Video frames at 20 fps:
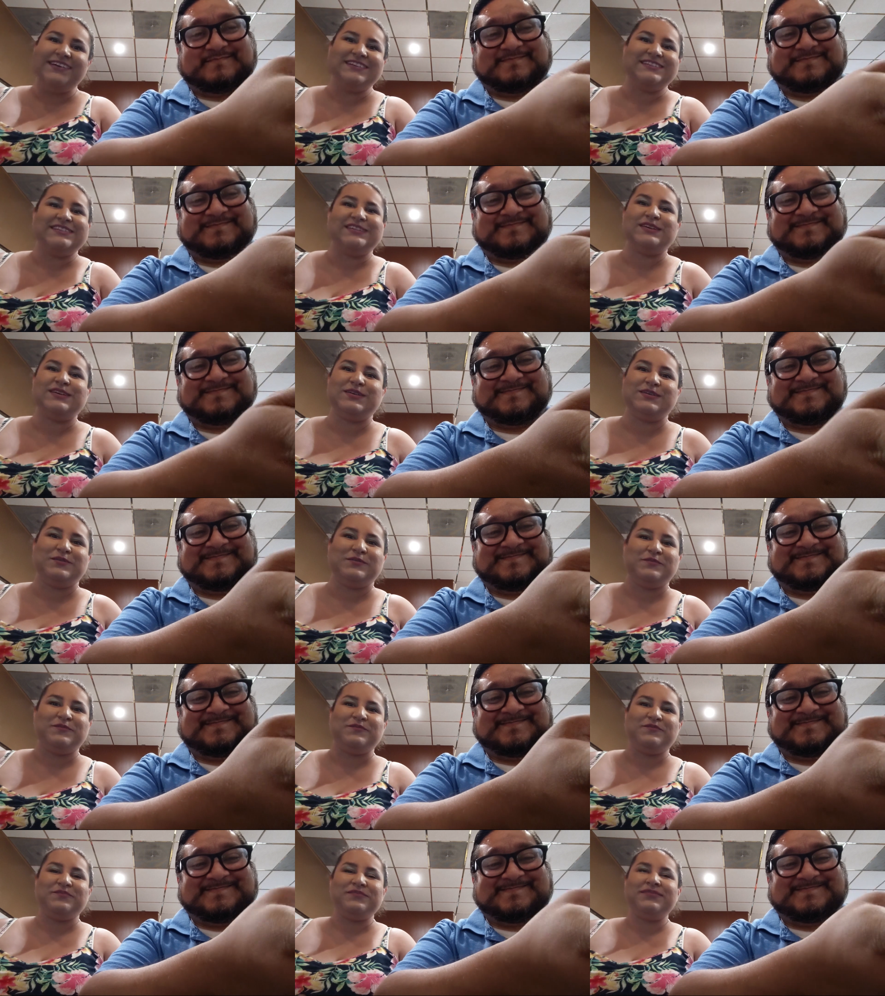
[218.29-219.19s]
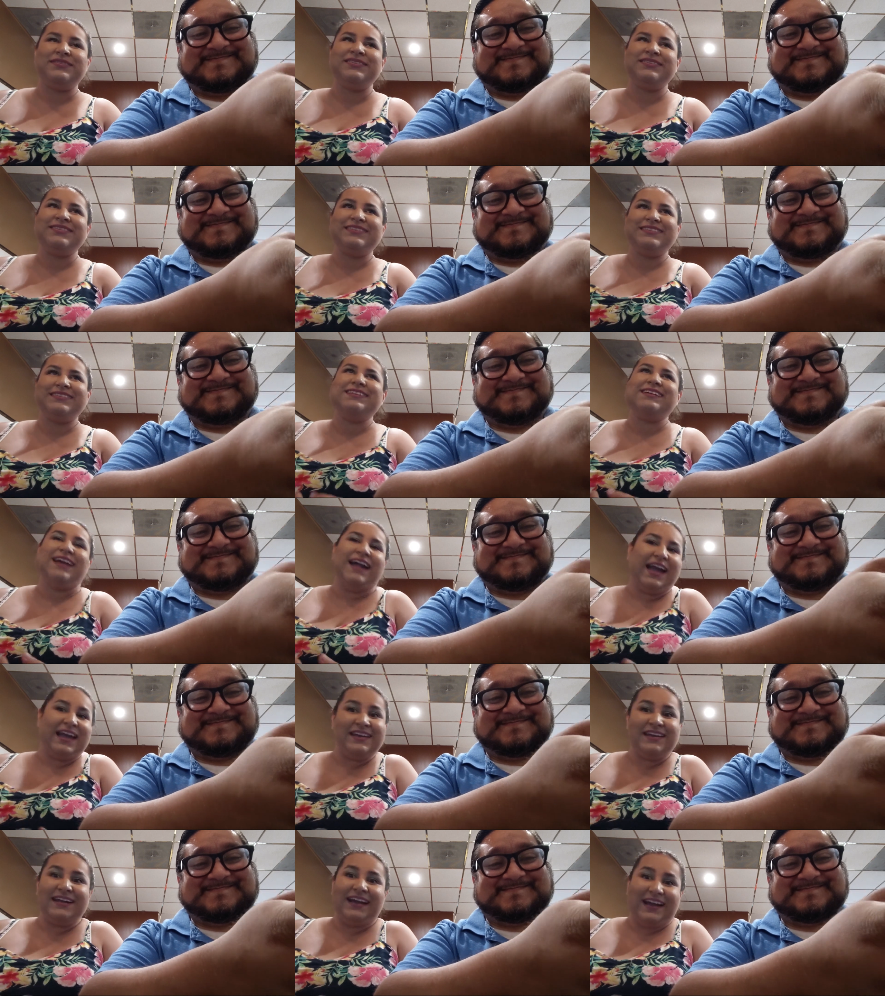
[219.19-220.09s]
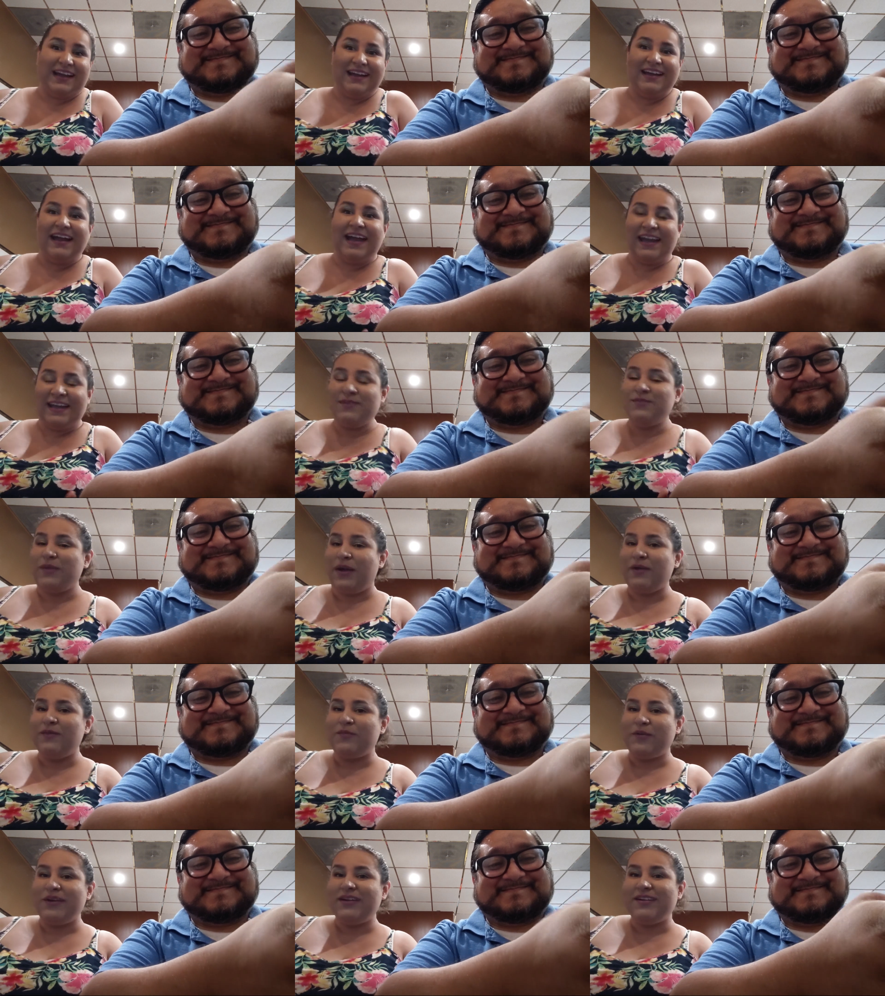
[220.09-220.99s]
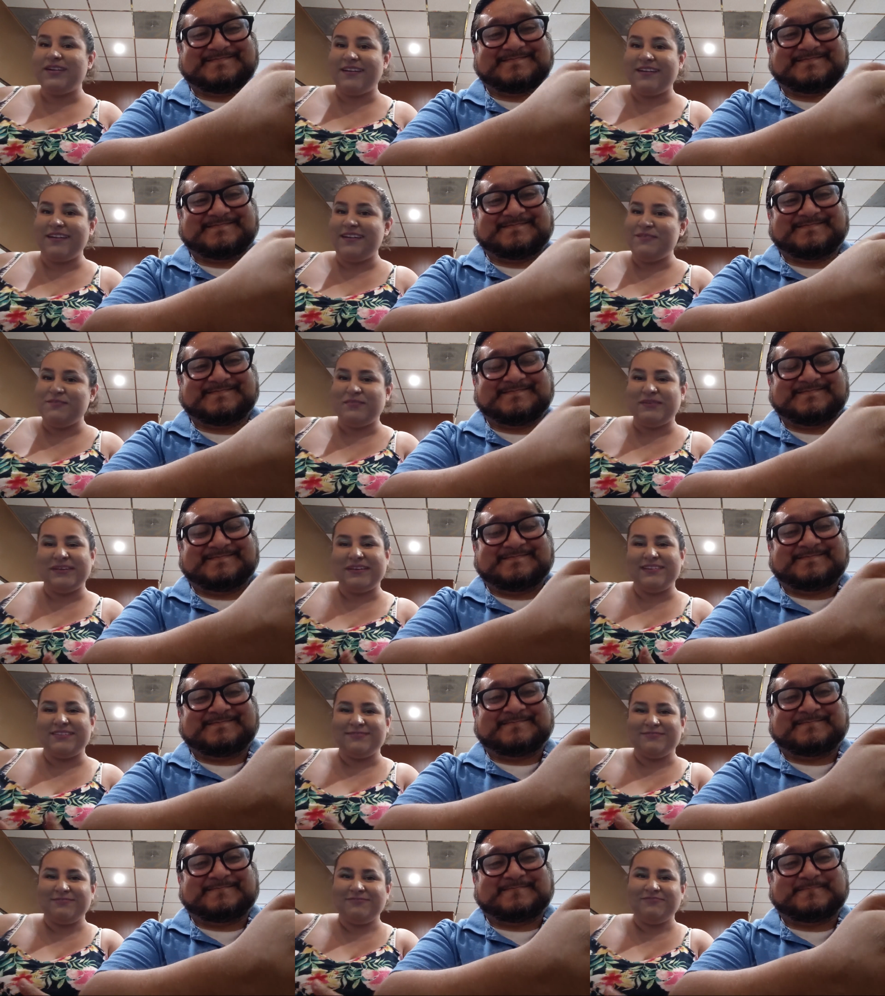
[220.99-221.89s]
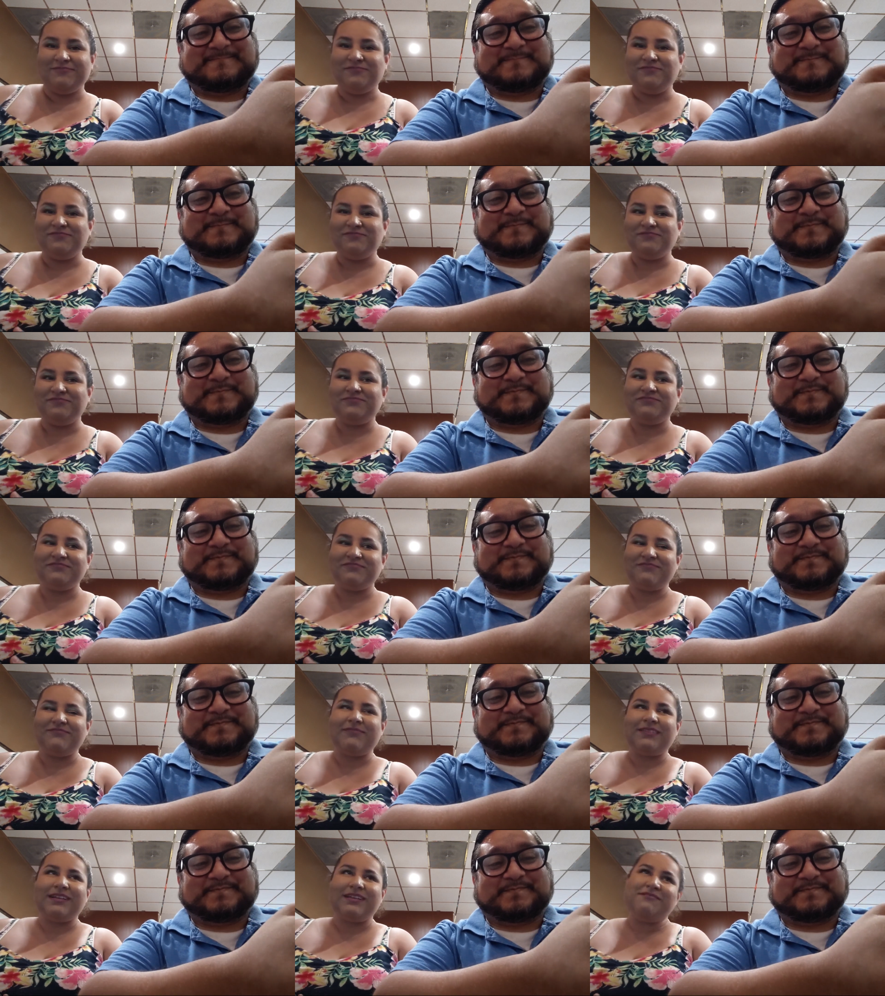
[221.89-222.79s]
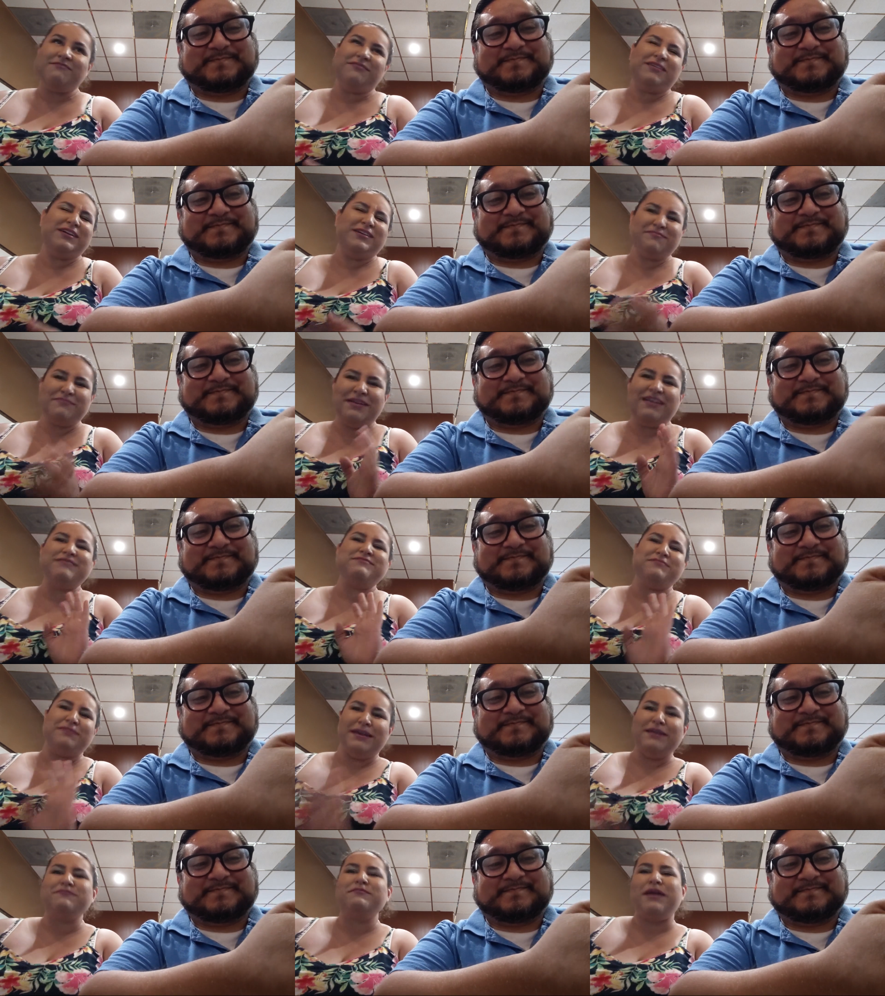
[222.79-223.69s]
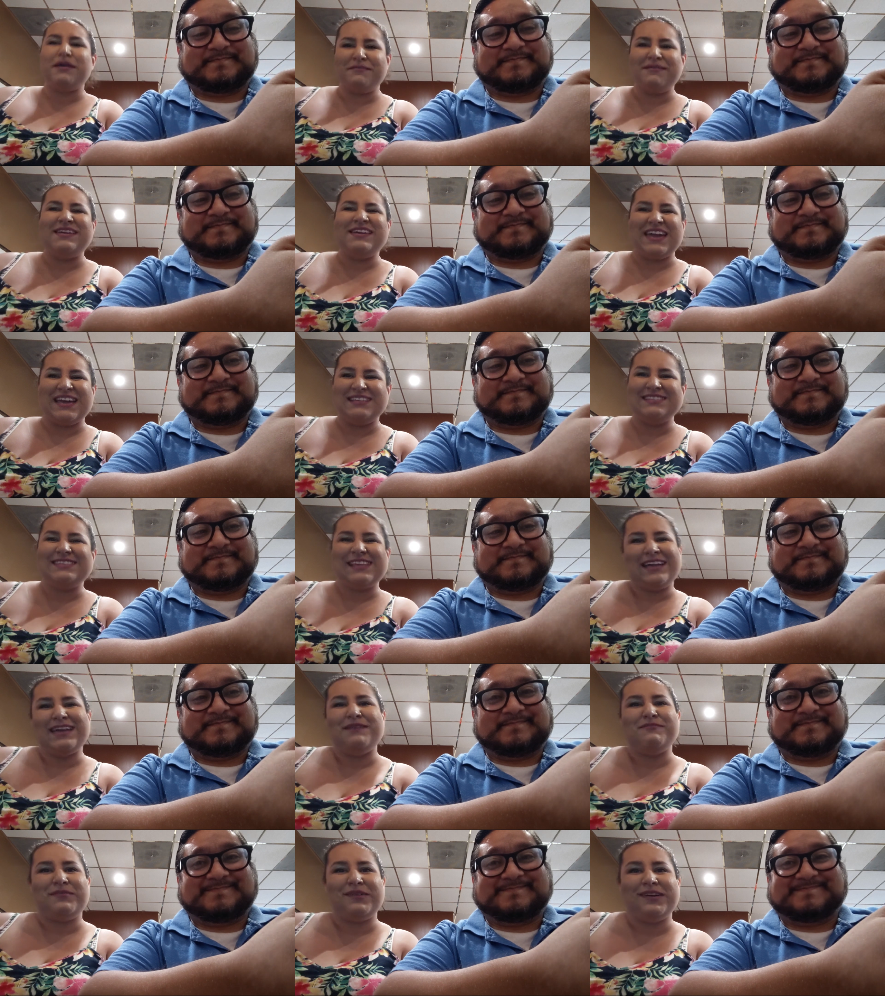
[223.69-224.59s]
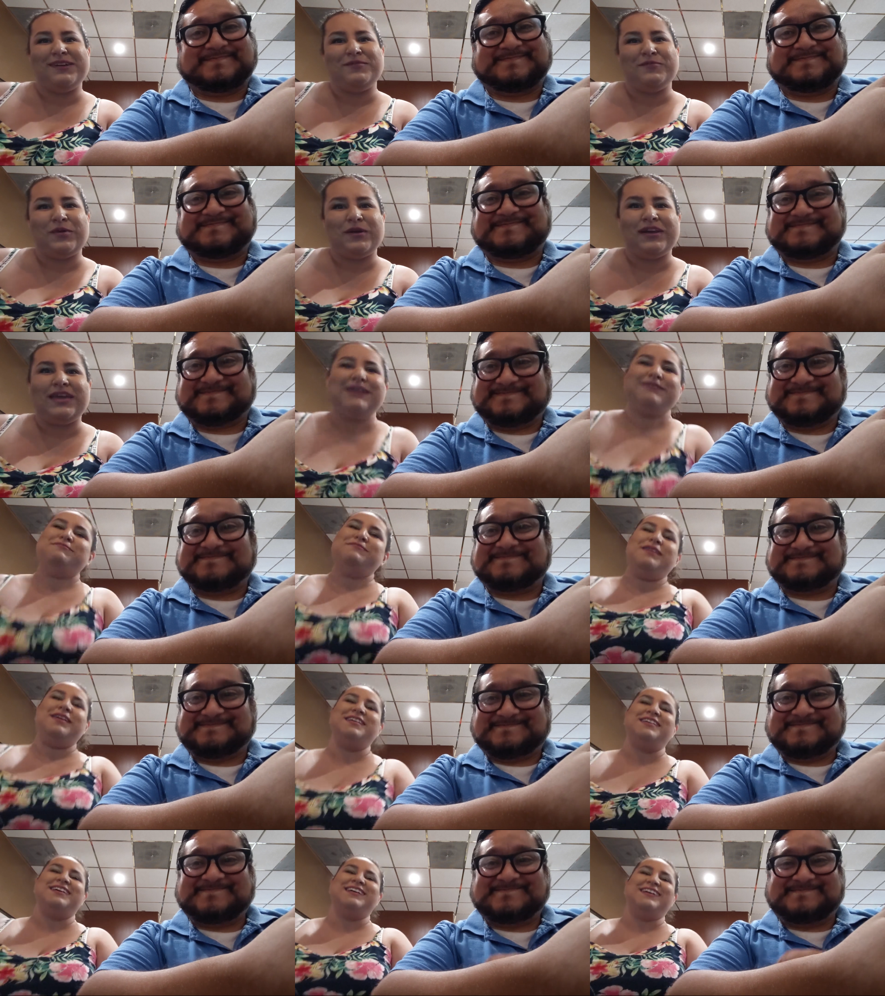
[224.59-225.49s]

Speaker 1: So I, I I work hard, but well, maybe, maybe yes, I am hardworking.